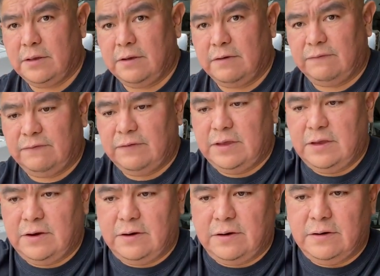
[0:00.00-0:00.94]
of
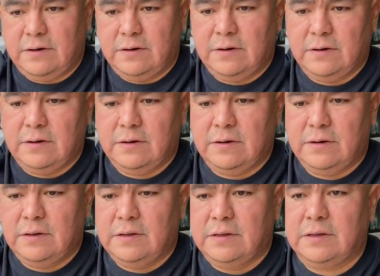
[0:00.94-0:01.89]
here.
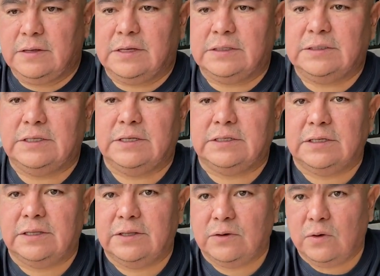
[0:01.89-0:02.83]
You can see there's
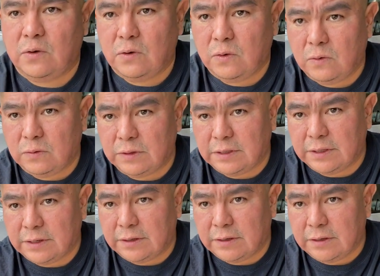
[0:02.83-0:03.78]
a little hole in
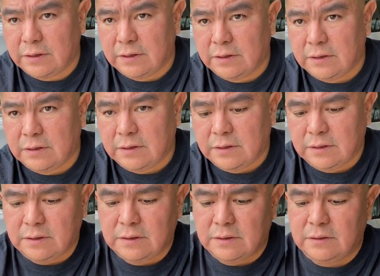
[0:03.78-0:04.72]
there,
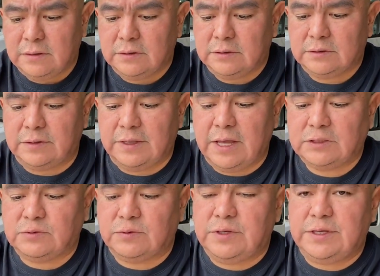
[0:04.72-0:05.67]
so
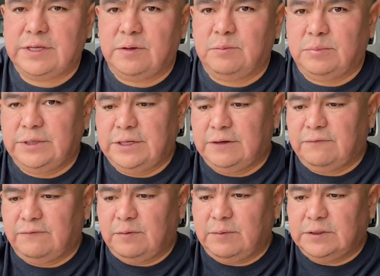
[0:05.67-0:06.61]
that's where you can bleed
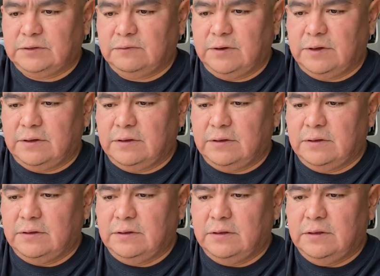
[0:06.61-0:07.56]
it from as well.
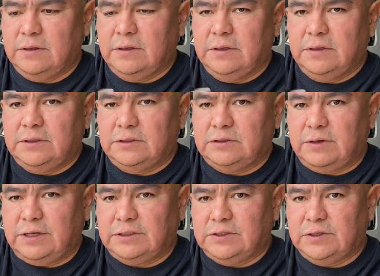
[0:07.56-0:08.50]
So
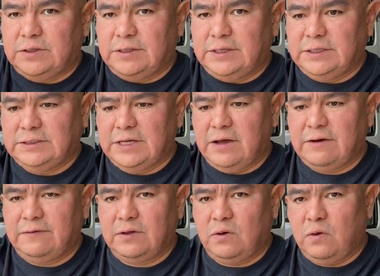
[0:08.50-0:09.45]
I took this out
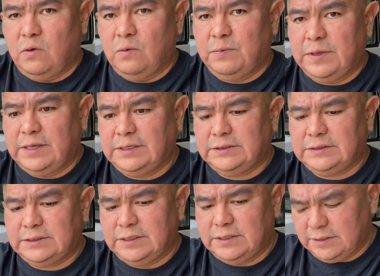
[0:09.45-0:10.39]
of the old piece.